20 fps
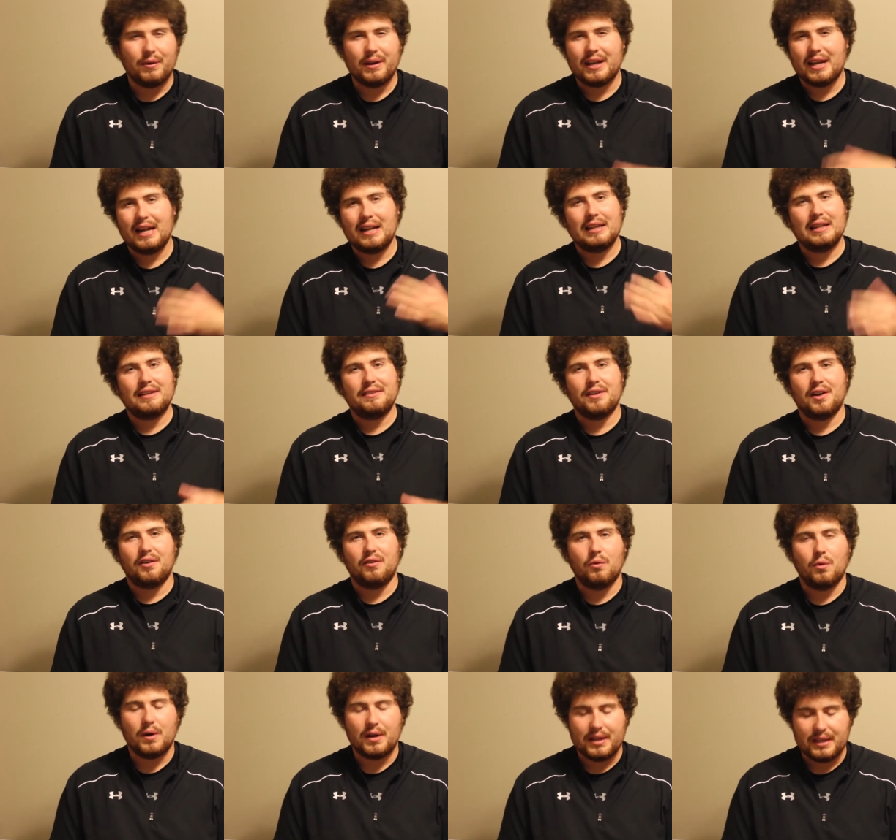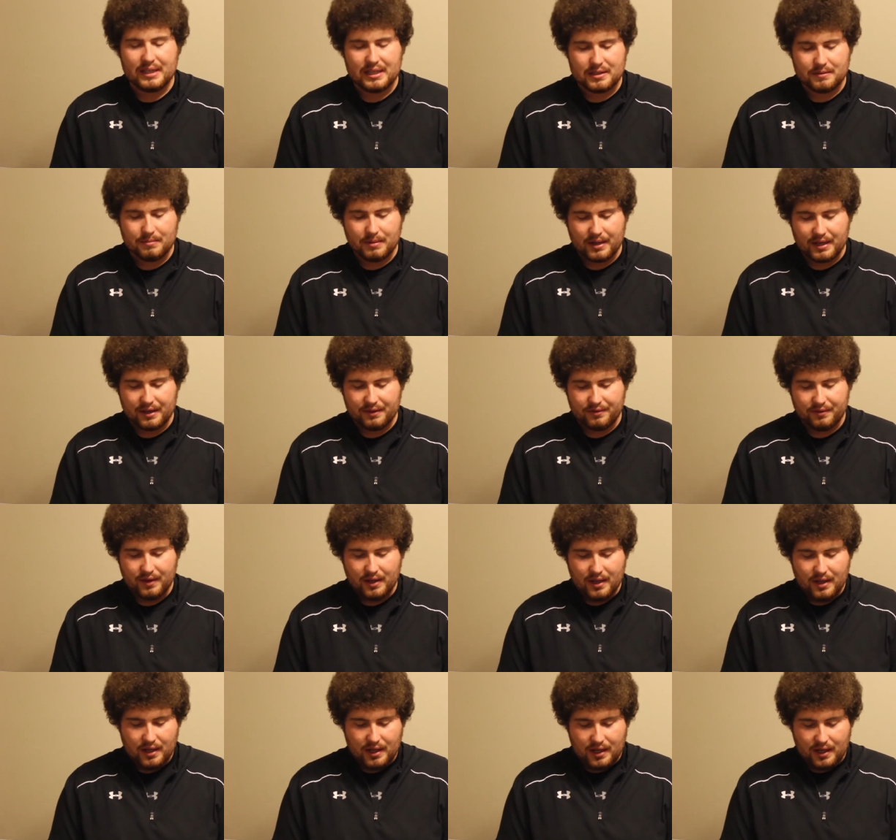We kind of leave off one of these, but if
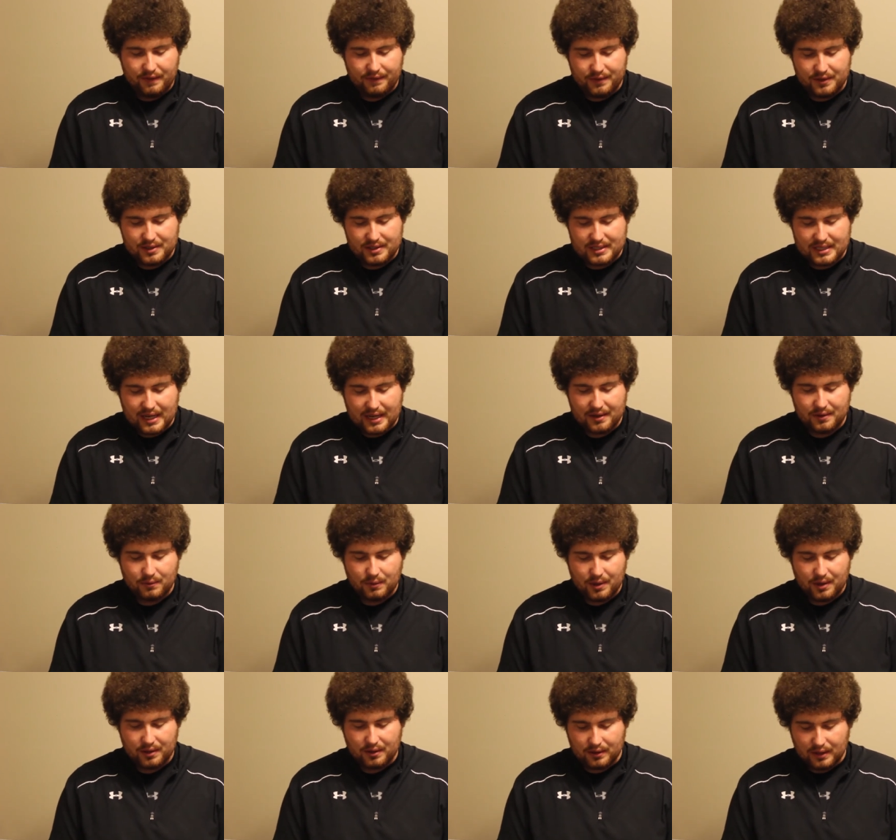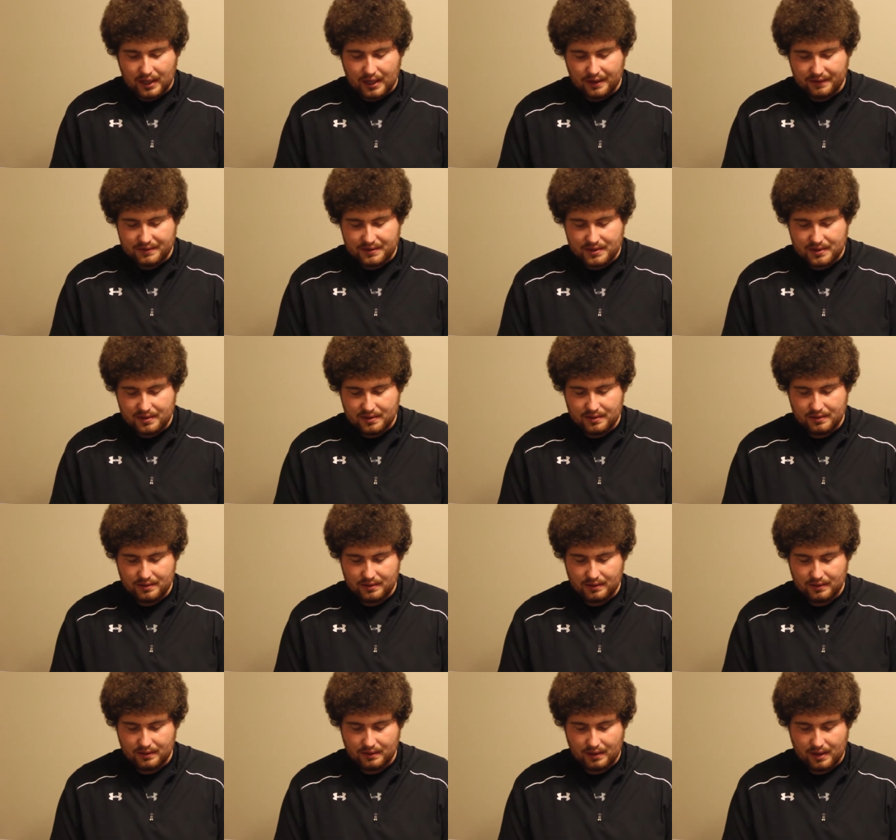if you decide to wear gloves,
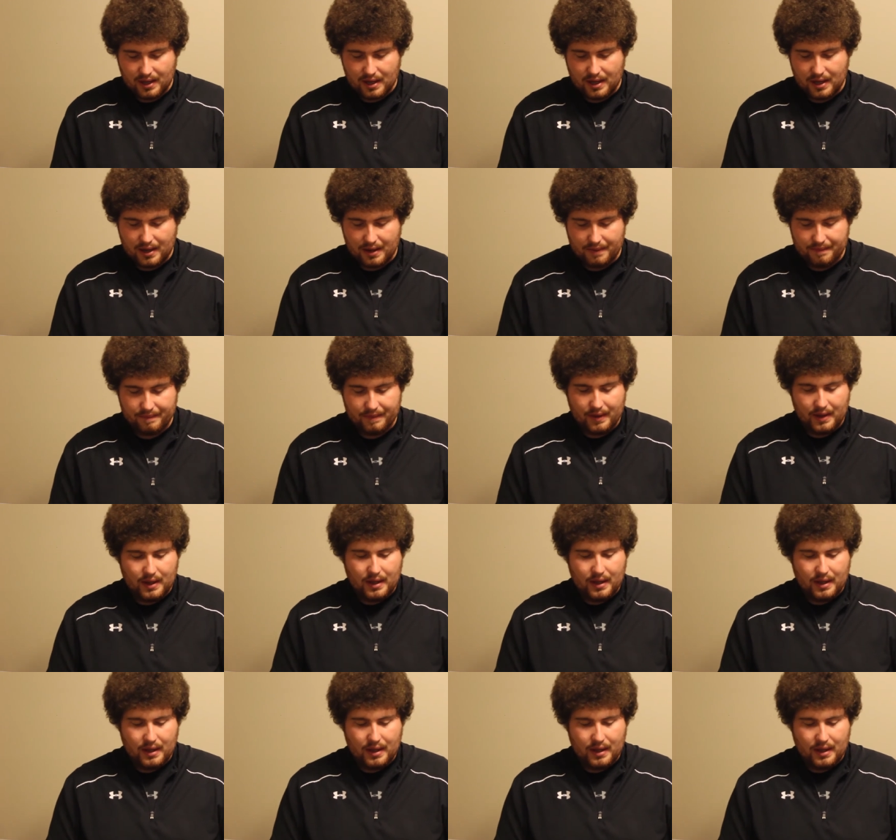um,